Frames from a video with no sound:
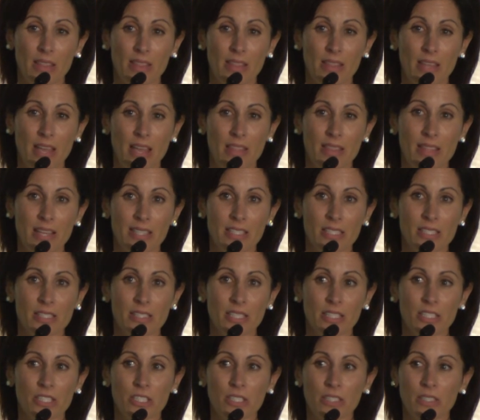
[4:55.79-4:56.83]
and that's
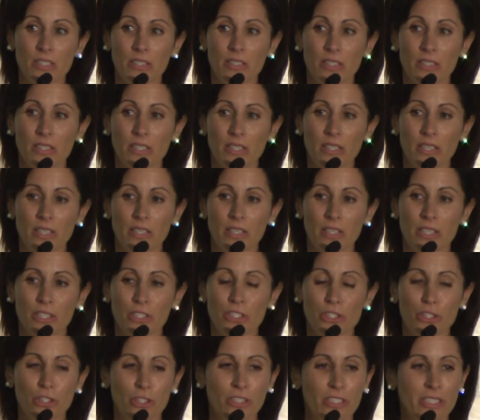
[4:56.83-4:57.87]
such an
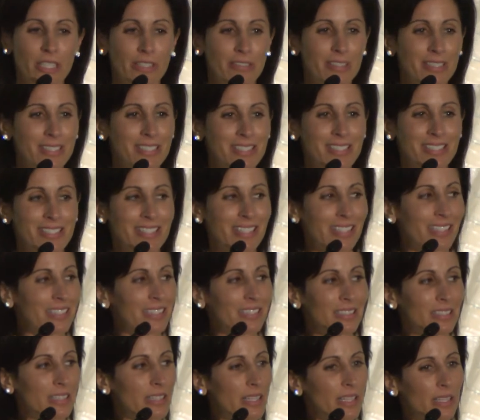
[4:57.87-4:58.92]
extraordinary
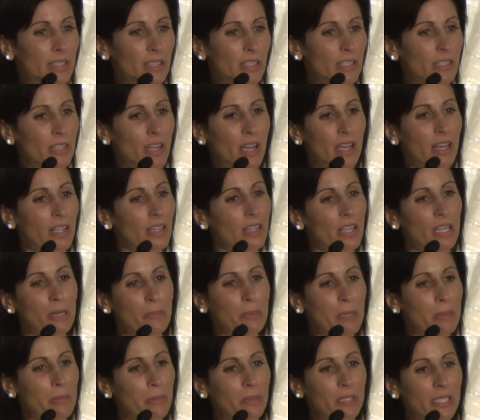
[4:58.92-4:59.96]
skill that not a lot
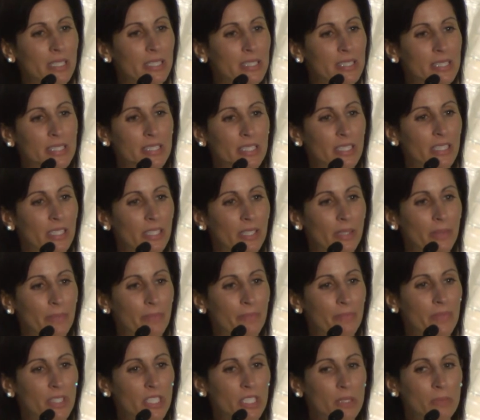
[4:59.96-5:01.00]
of people consider.
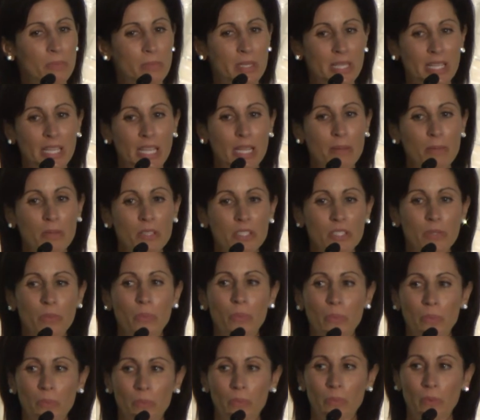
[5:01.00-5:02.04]
Just being able to
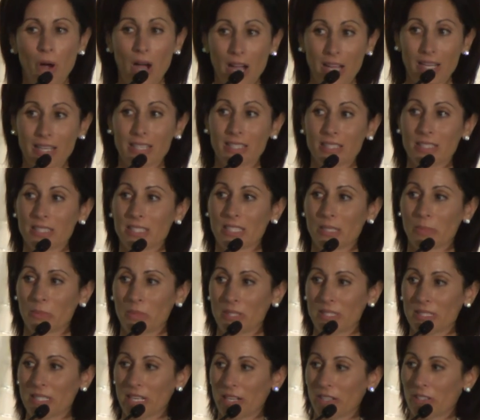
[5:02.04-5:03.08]
walk into
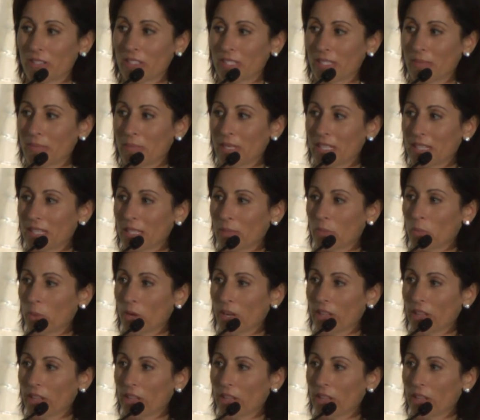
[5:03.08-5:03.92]
someone's house and meet them where